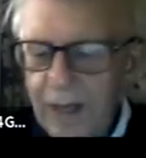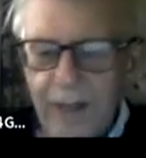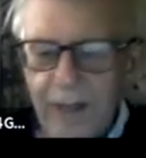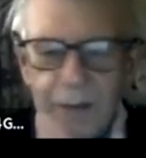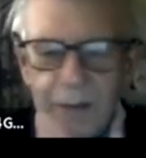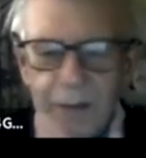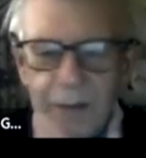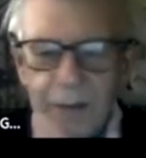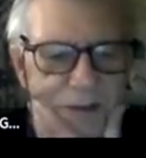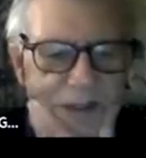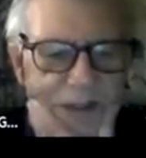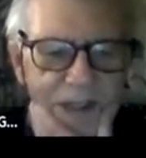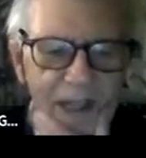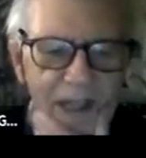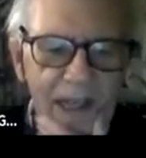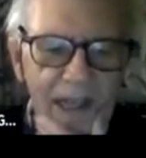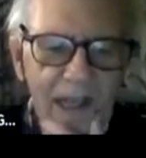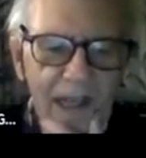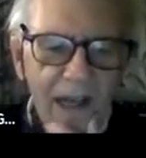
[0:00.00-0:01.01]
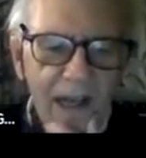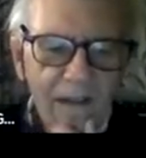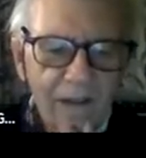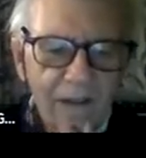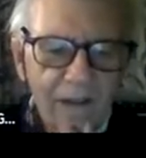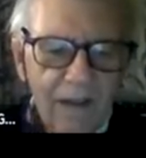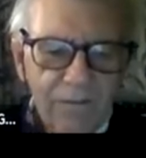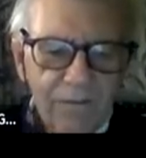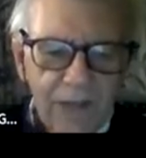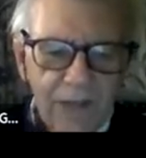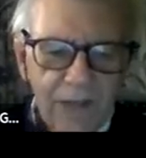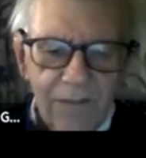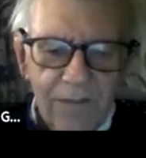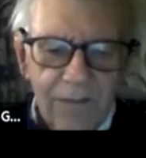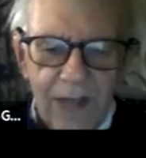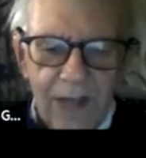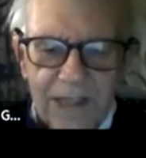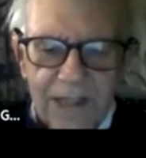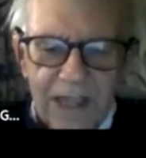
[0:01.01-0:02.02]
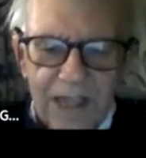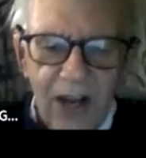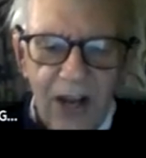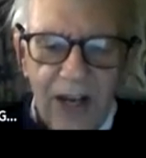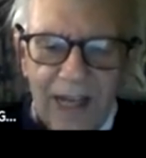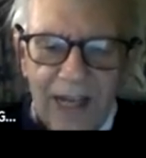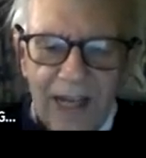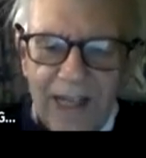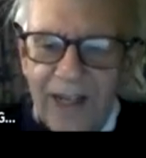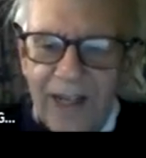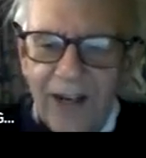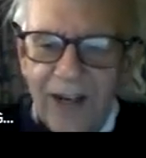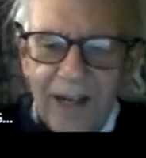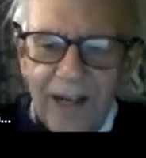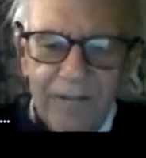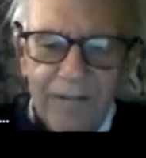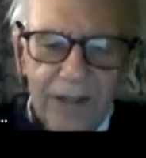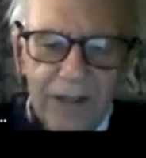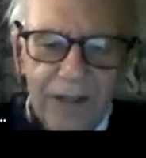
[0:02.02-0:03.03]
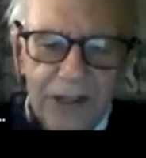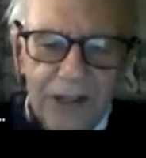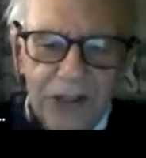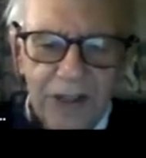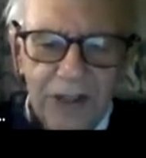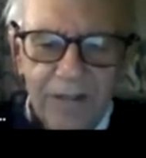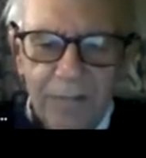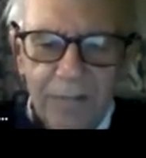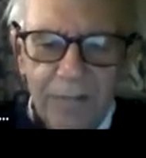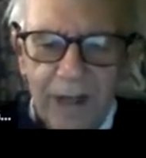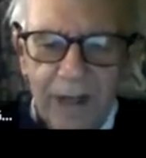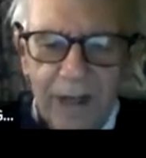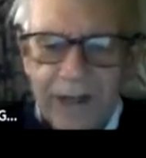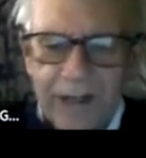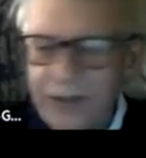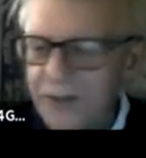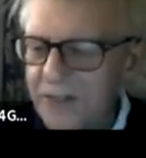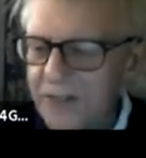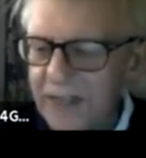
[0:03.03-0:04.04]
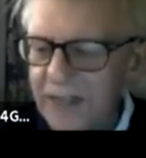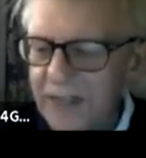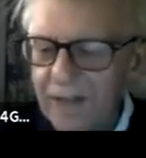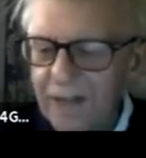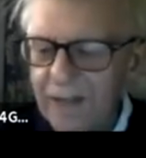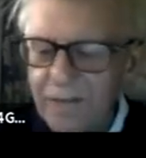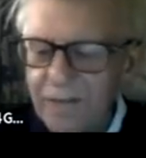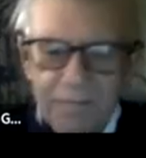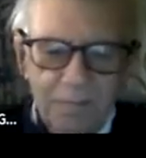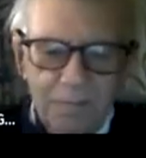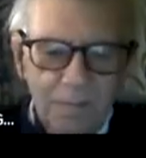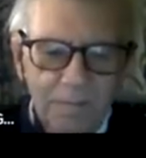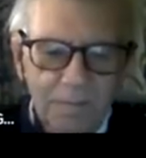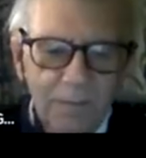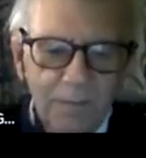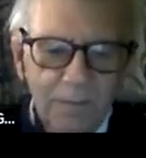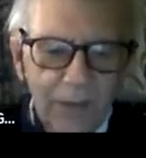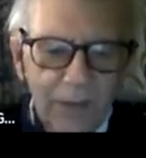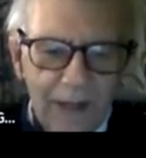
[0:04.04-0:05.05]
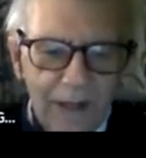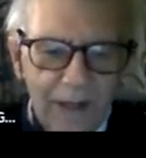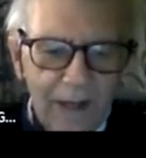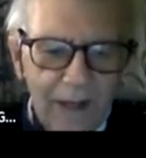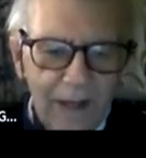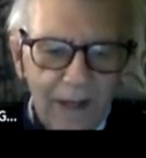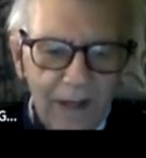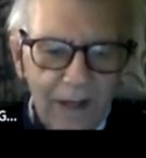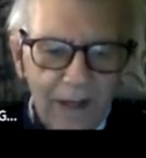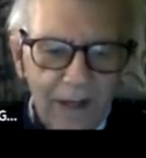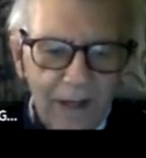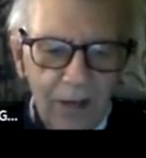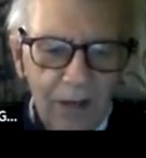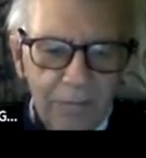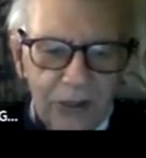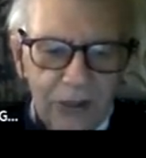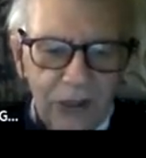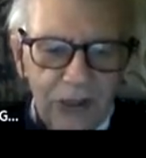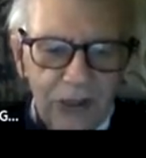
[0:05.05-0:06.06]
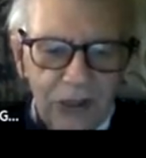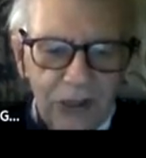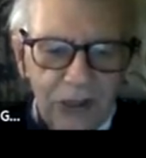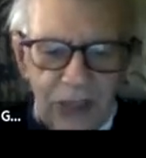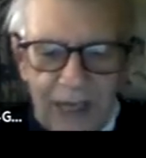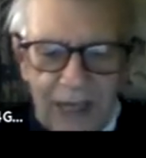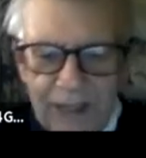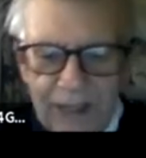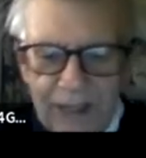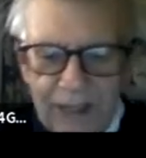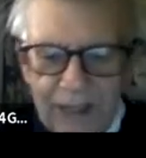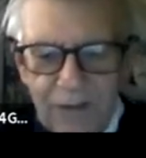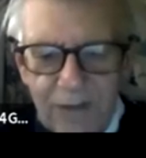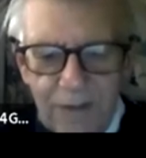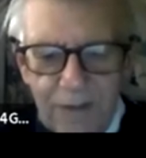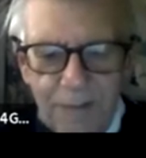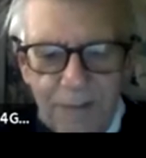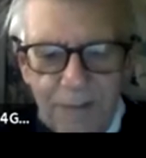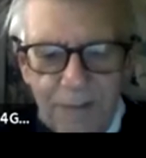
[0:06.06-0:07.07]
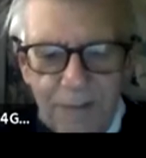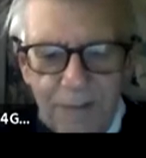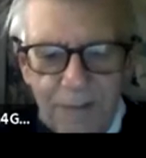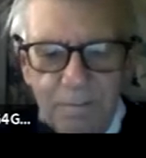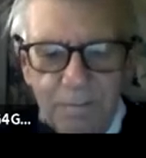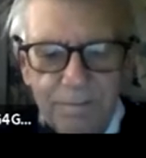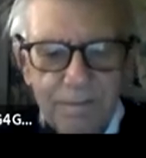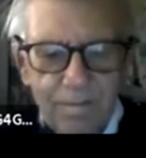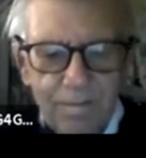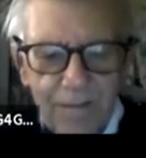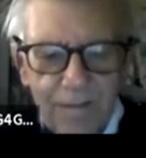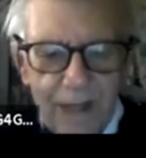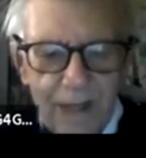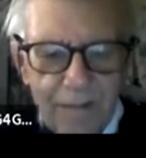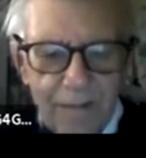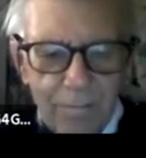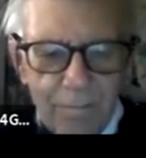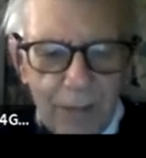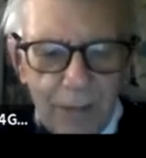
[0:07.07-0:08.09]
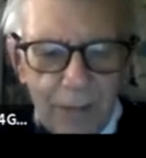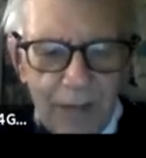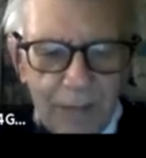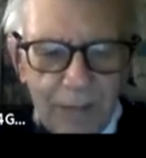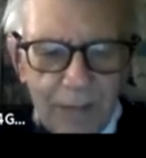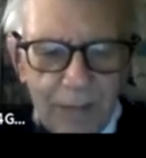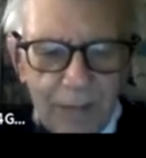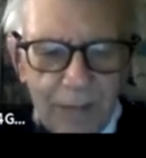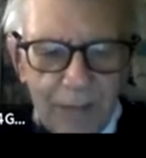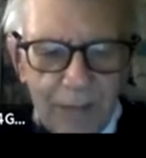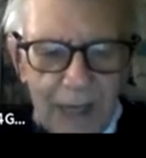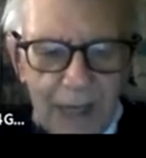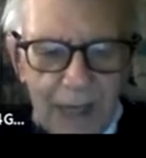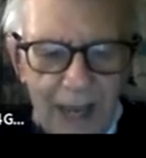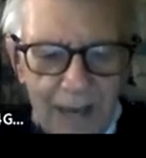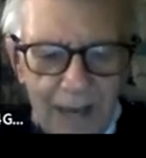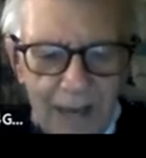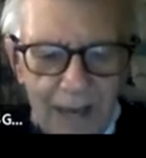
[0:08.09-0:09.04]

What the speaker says: You can see a slightly younger version of my good self. Not much has changed, apart from the hair.